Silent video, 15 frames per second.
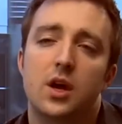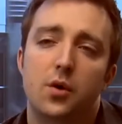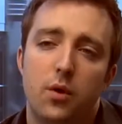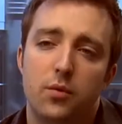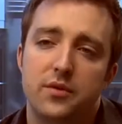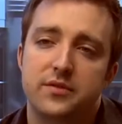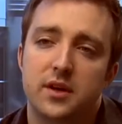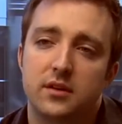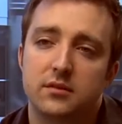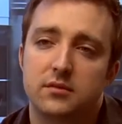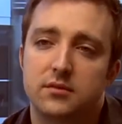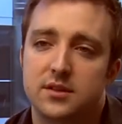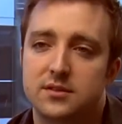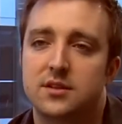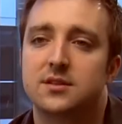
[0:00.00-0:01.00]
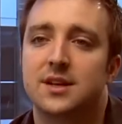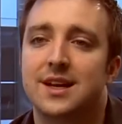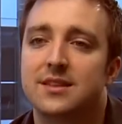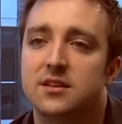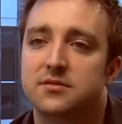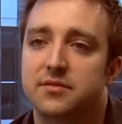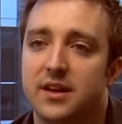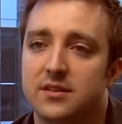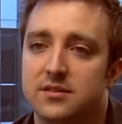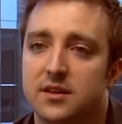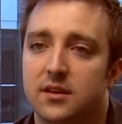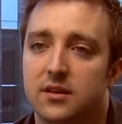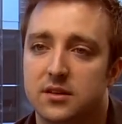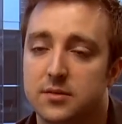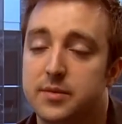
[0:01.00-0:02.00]
What we've done is designed this fan
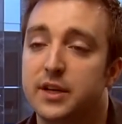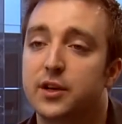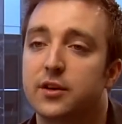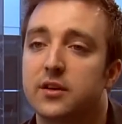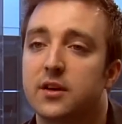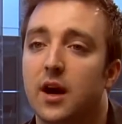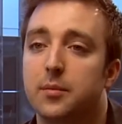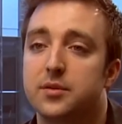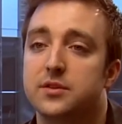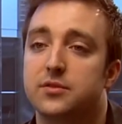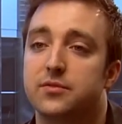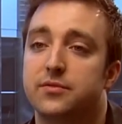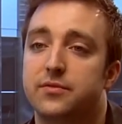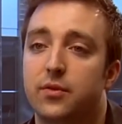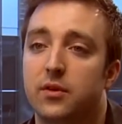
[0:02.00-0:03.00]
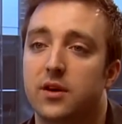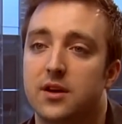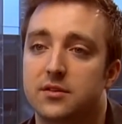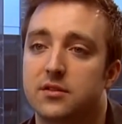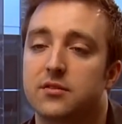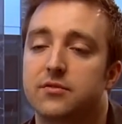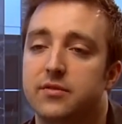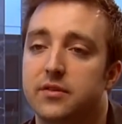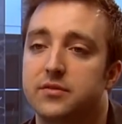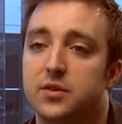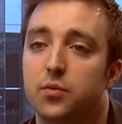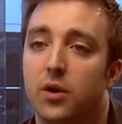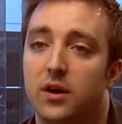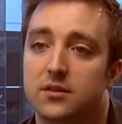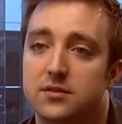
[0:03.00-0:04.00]
sink to be good up into
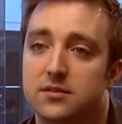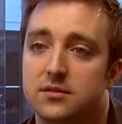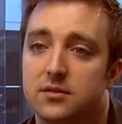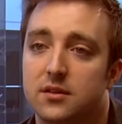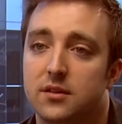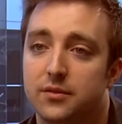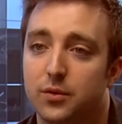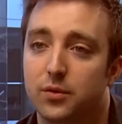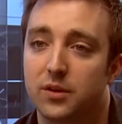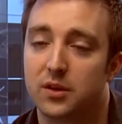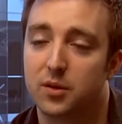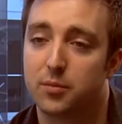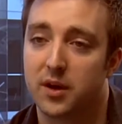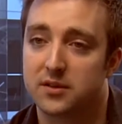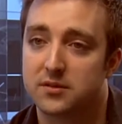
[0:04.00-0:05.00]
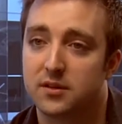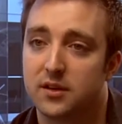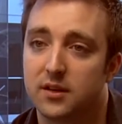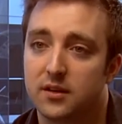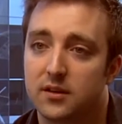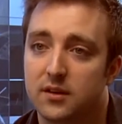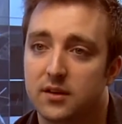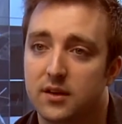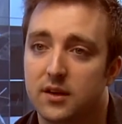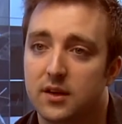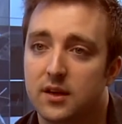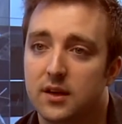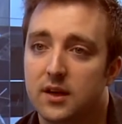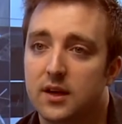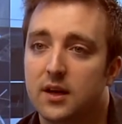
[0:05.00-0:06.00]
450 watts of cooling capacity.
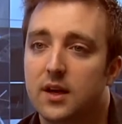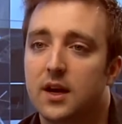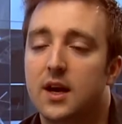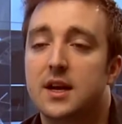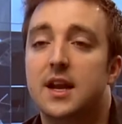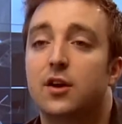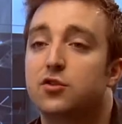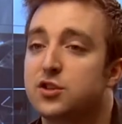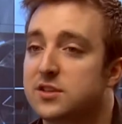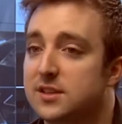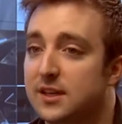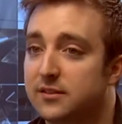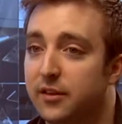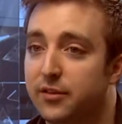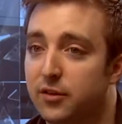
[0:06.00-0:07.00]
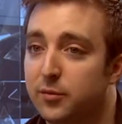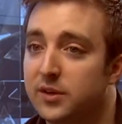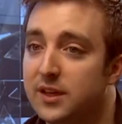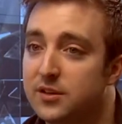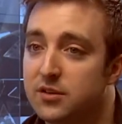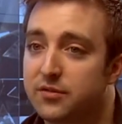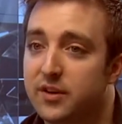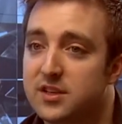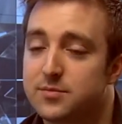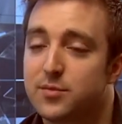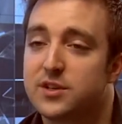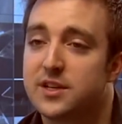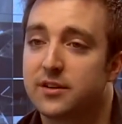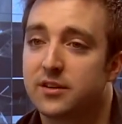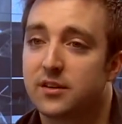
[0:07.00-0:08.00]
Now, just like the thermal interface
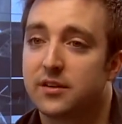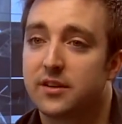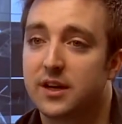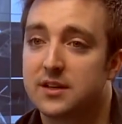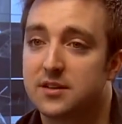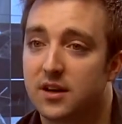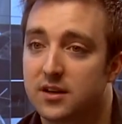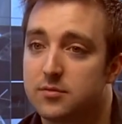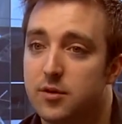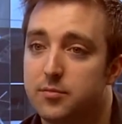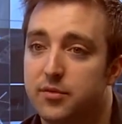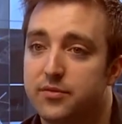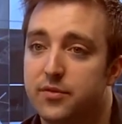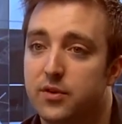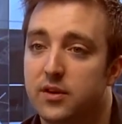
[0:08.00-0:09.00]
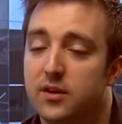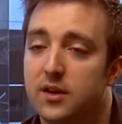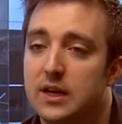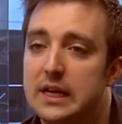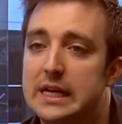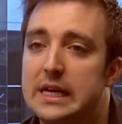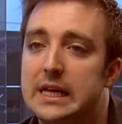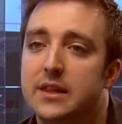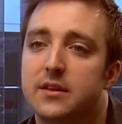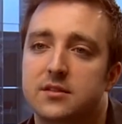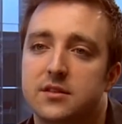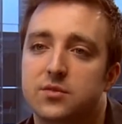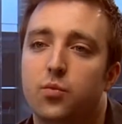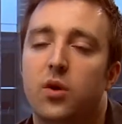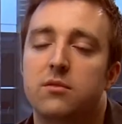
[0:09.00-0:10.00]
material that I talked about before,
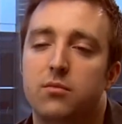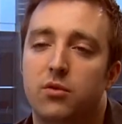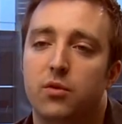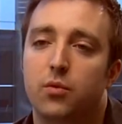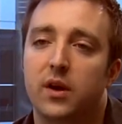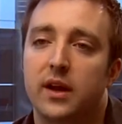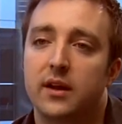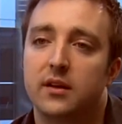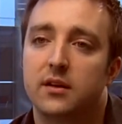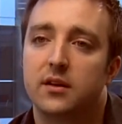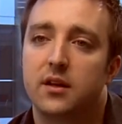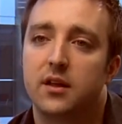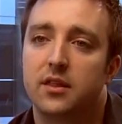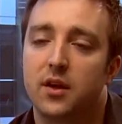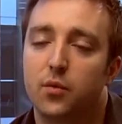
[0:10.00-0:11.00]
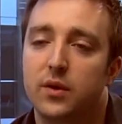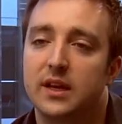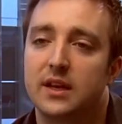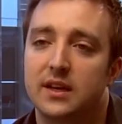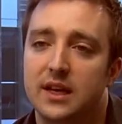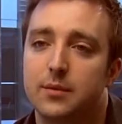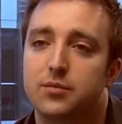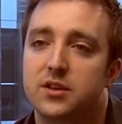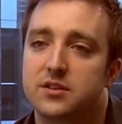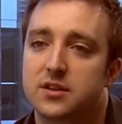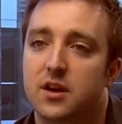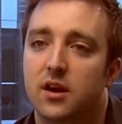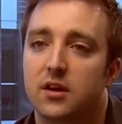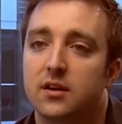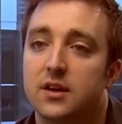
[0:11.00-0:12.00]
this is one more way that we can keep this
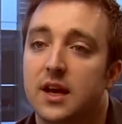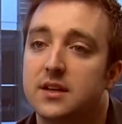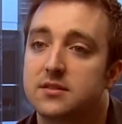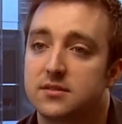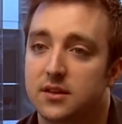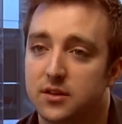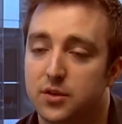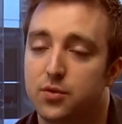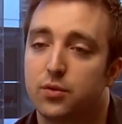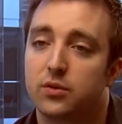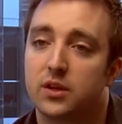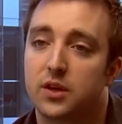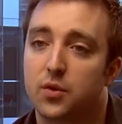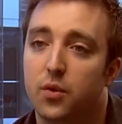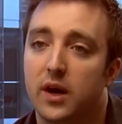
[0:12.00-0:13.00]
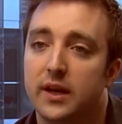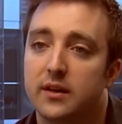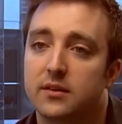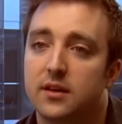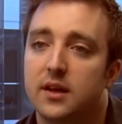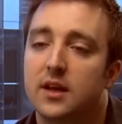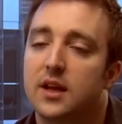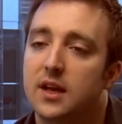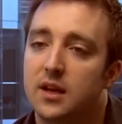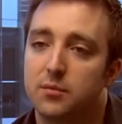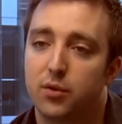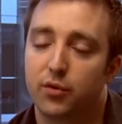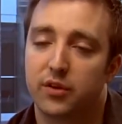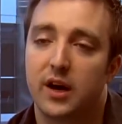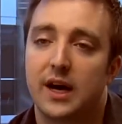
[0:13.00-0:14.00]
card nice and cool and quiet in
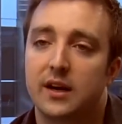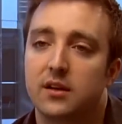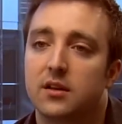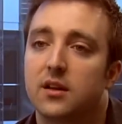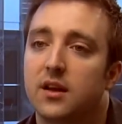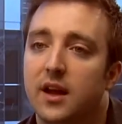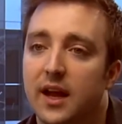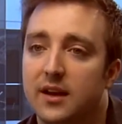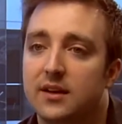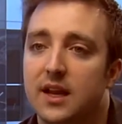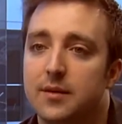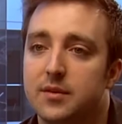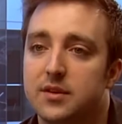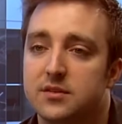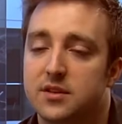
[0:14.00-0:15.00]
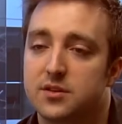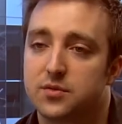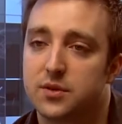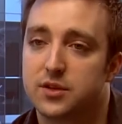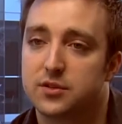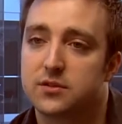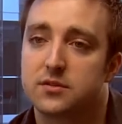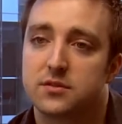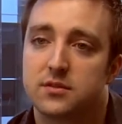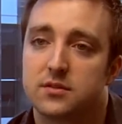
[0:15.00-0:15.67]
both idle and gaming situations.